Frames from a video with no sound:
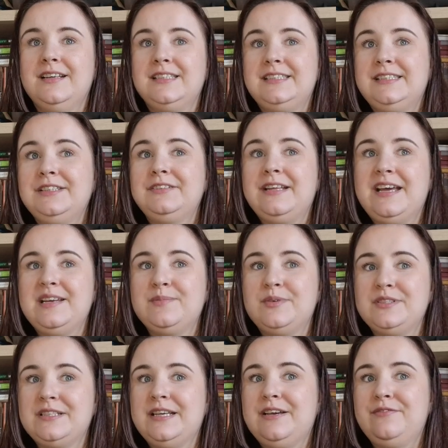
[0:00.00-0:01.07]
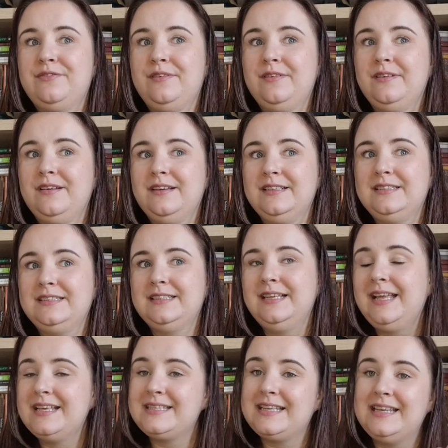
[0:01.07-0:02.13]
Still, the animals have
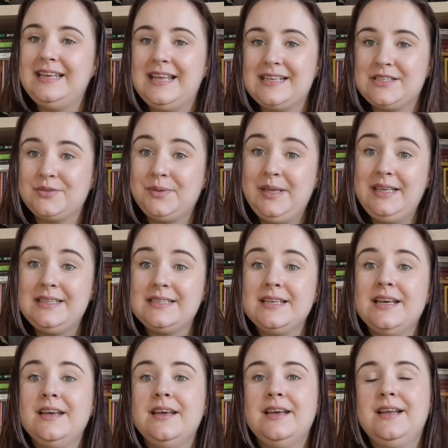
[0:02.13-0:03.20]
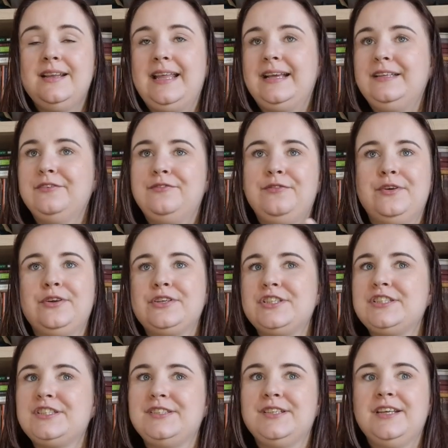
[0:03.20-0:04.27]
less and less to eat. Like the
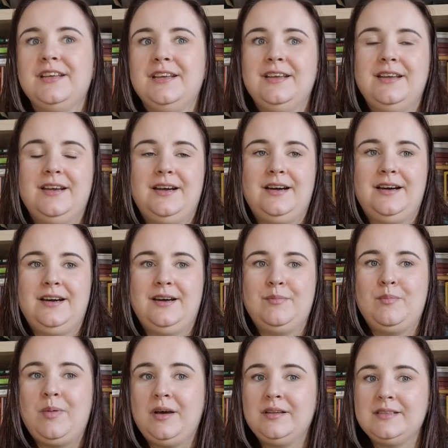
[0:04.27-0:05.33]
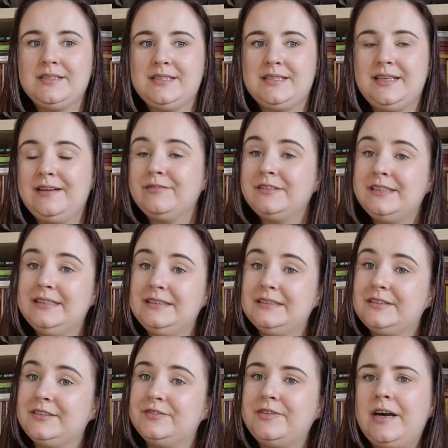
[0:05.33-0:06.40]
first months, everything
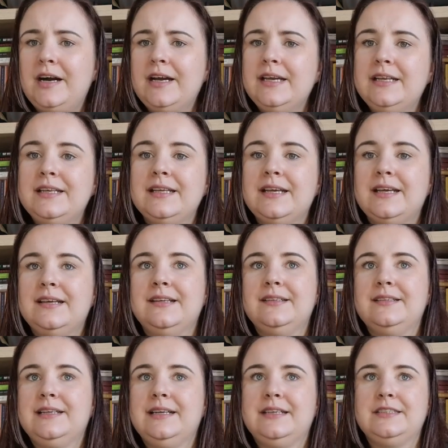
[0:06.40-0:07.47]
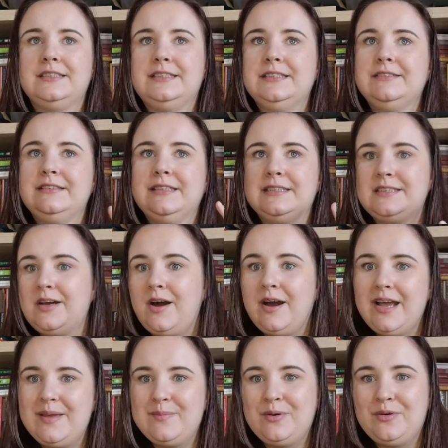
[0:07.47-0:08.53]
is fine, and they're still in this
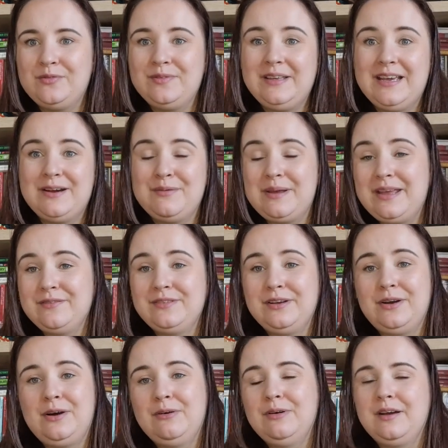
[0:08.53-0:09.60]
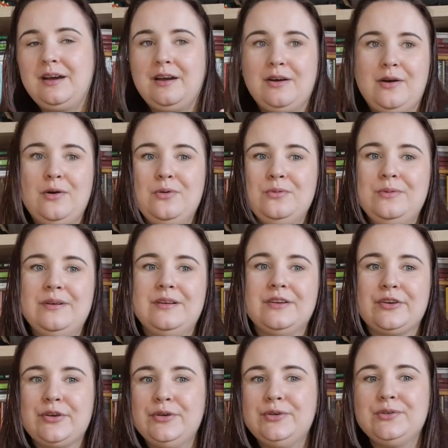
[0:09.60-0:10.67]
hype of, yeah, we have our own
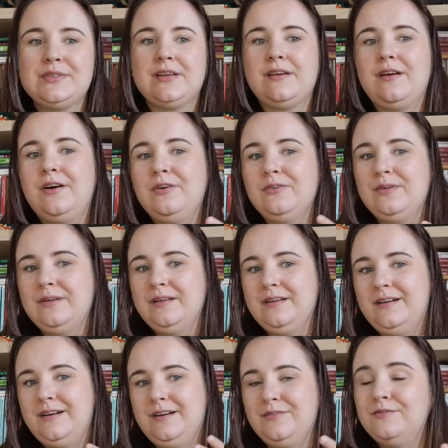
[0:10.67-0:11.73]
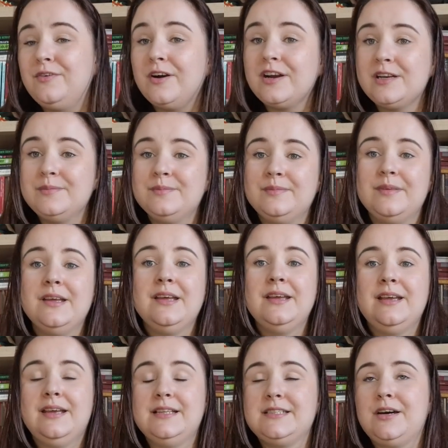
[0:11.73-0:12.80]
rules, our own farm,
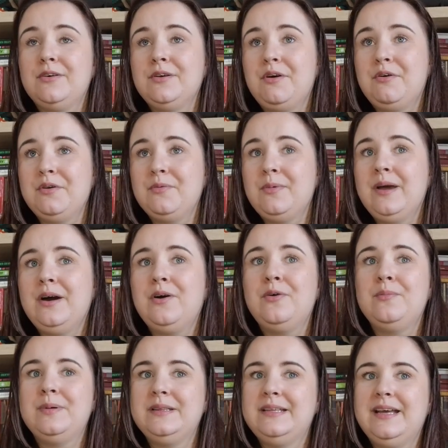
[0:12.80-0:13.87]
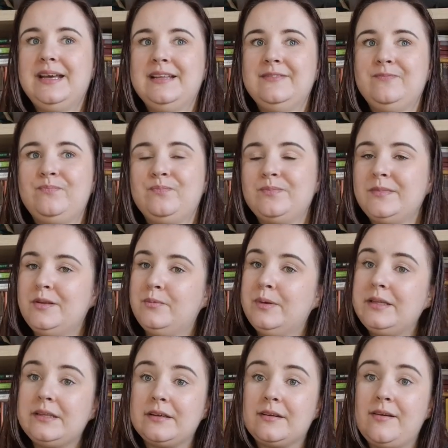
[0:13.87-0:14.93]
it's all going well. But then the
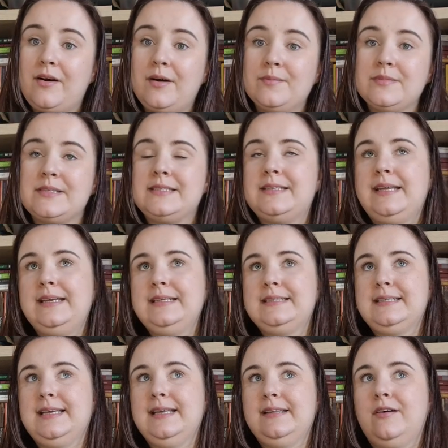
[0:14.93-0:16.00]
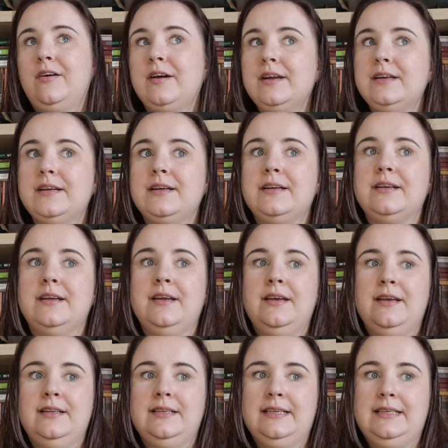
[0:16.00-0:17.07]
winter comes, things get harder,
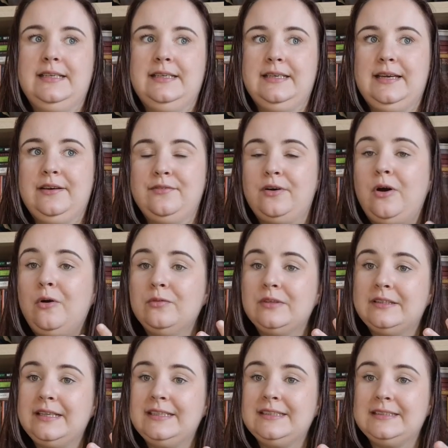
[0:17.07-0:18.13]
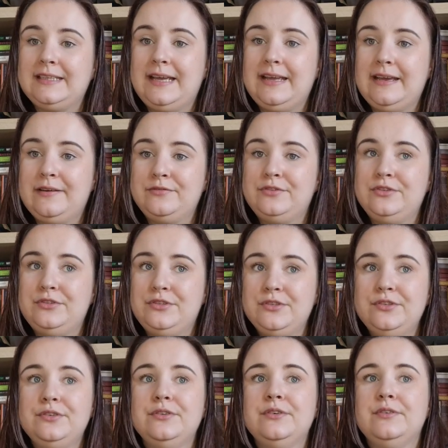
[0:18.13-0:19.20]
they have all of the things that they have to
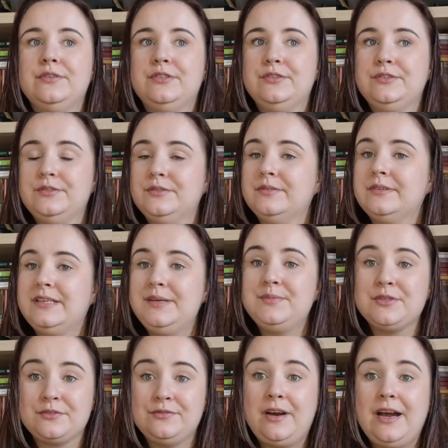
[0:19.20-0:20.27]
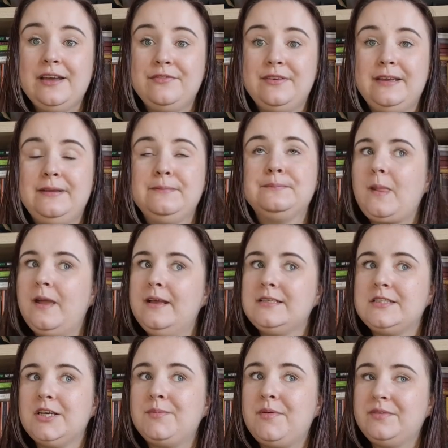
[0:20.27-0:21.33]
do to keep surviving. And
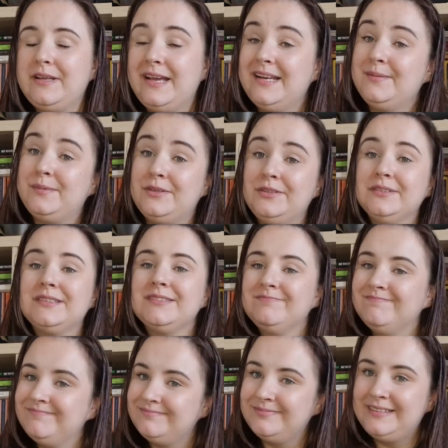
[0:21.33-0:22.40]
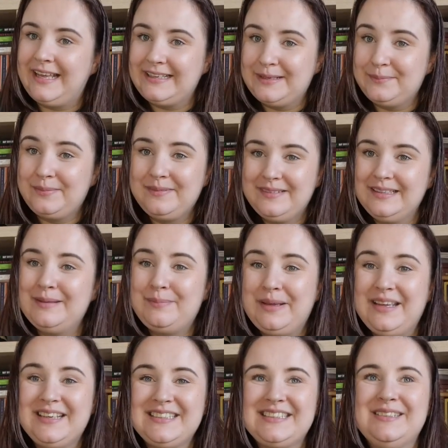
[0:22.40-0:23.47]
some of the animals, like the
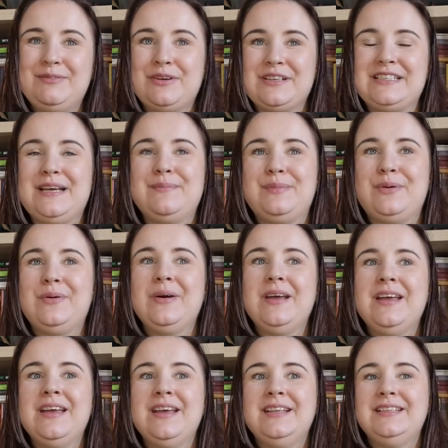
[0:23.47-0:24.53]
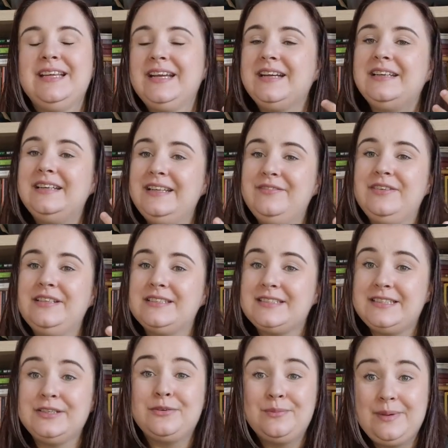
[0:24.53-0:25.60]
pigs, for example, they are living
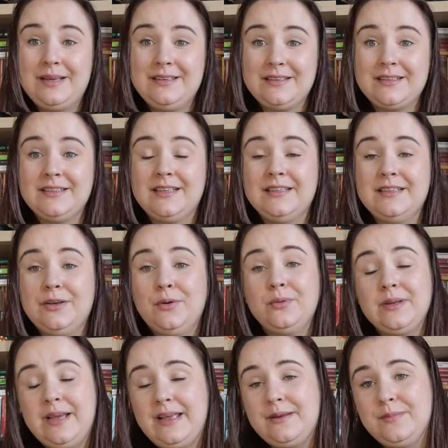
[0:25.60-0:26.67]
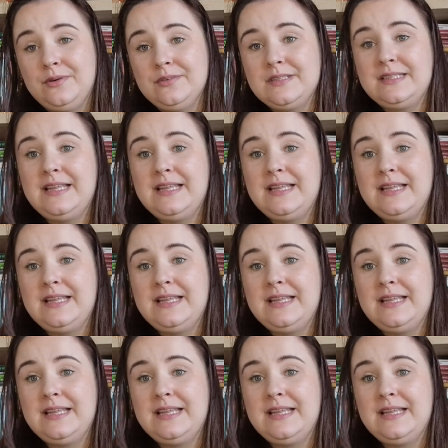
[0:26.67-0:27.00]
still better than the other animals.